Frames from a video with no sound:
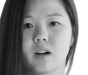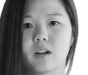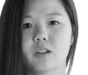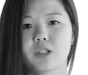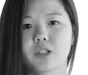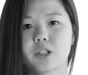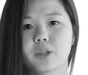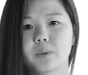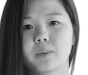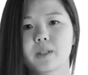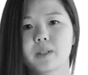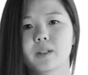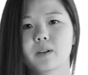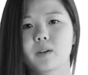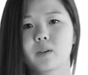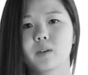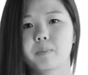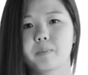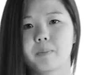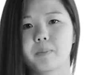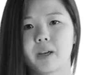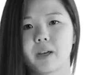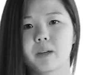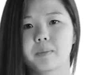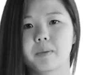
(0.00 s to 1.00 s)
a
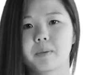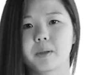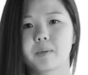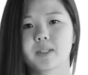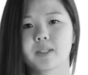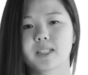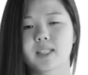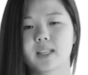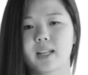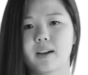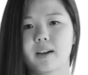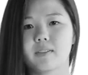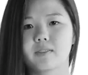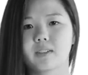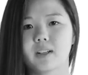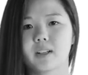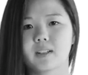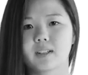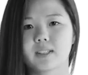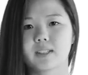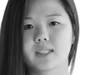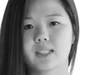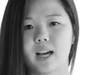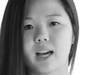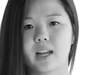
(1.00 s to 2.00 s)
2-week-old baby was left on
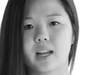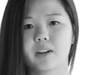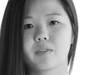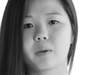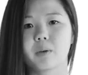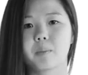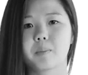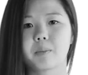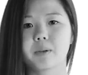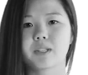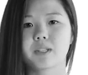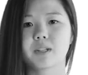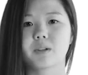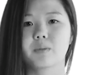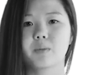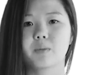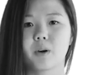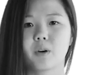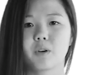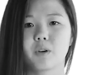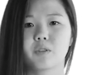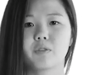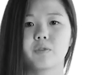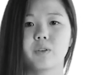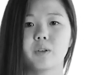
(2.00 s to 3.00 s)
the side of a busy
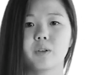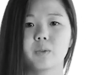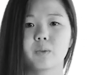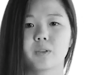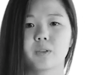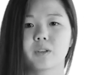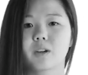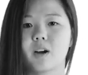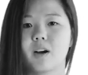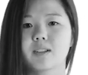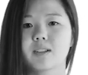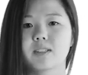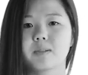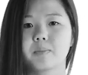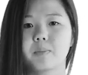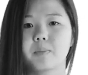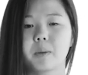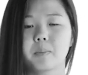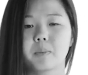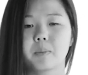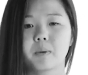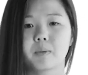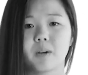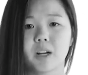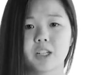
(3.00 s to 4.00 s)
road filled with cars and
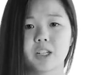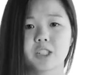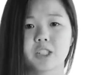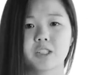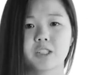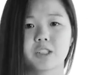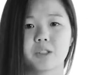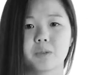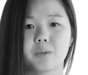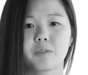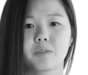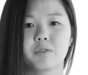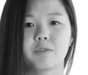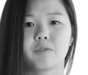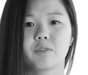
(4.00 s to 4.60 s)
people rushing to and